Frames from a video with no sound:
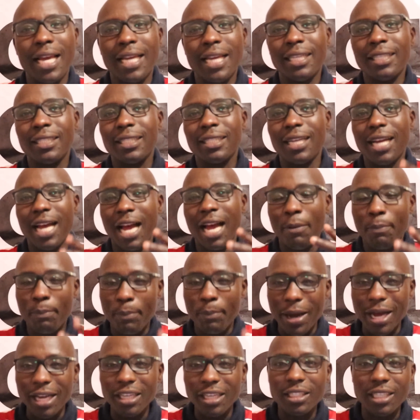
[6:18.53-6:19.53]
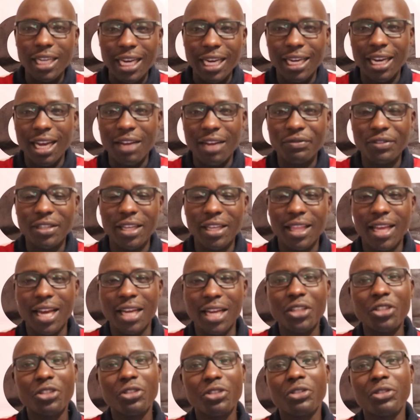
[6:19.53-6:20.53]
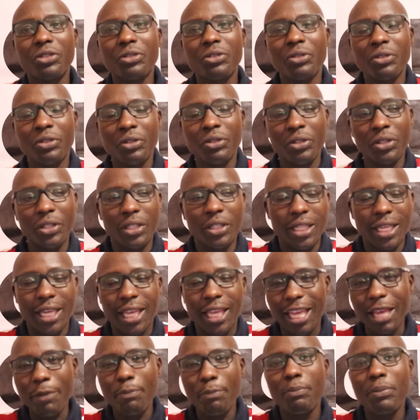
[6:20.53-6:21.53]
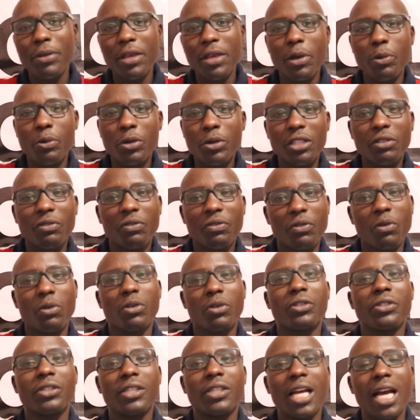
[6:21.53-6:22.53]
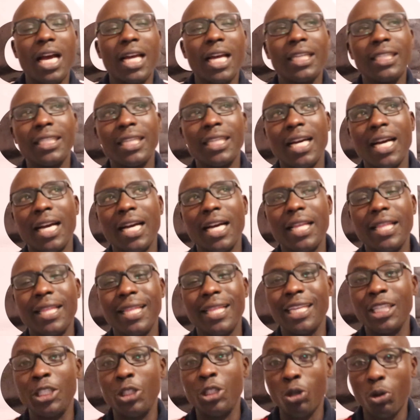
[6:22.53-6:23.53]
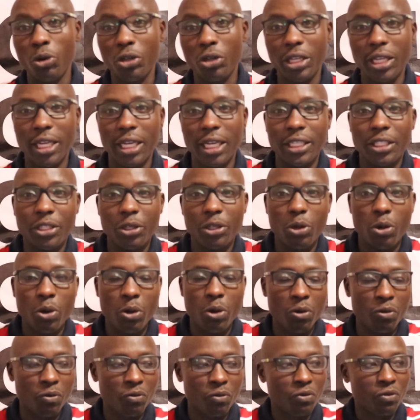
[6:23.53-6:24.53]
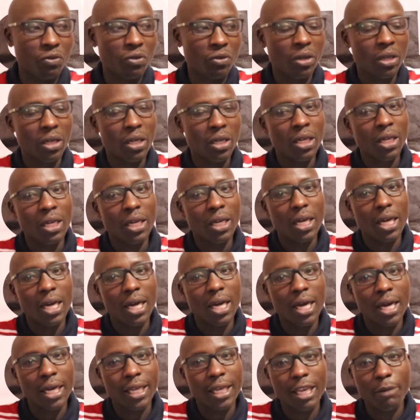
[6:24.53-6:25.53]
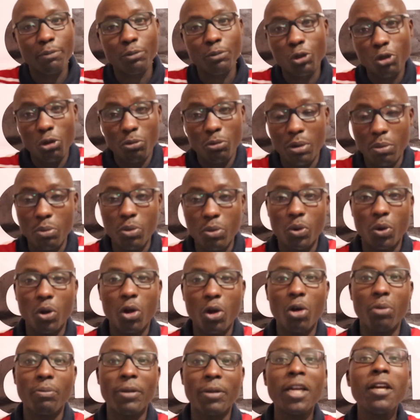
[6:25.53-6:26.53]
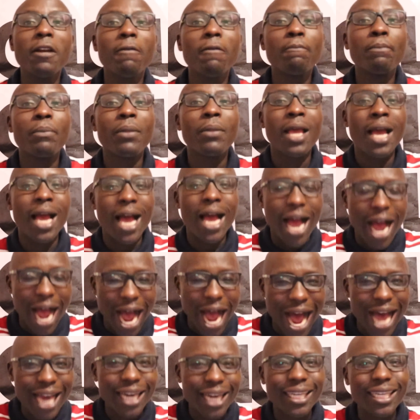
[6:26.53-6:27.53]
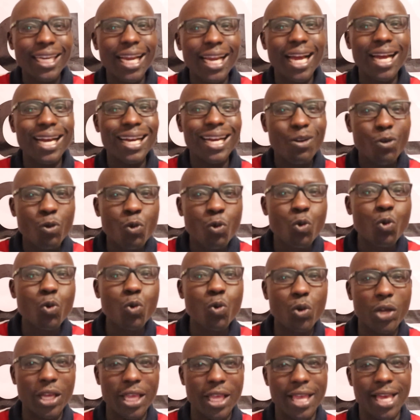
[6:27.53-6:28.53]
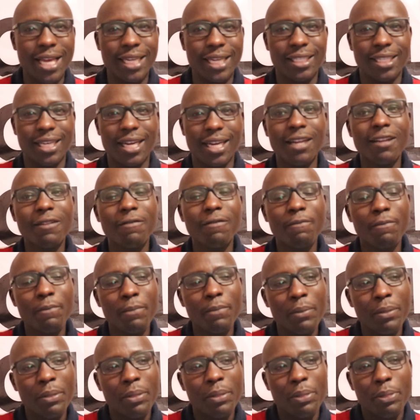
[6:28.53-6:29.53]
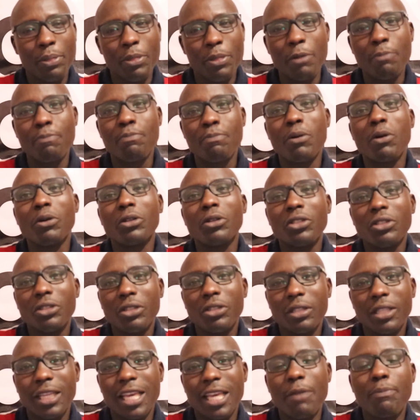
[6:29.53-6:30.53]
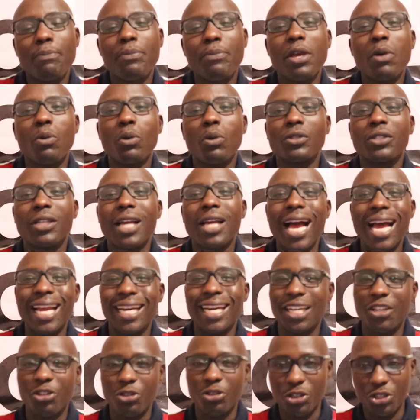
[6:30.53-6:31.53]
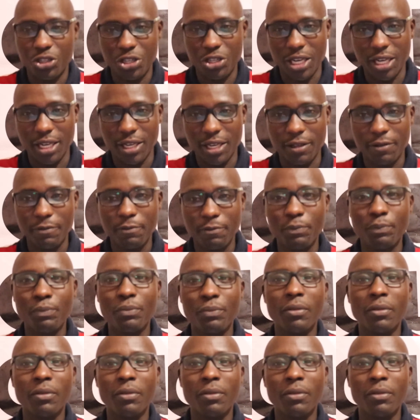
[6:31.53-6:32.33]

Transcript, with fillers: And apart and after that, the KPA which falls under the docket of uh, Kipchumba Murkomen, under Uhuru Kenyatta, the port KPA was under Treasury.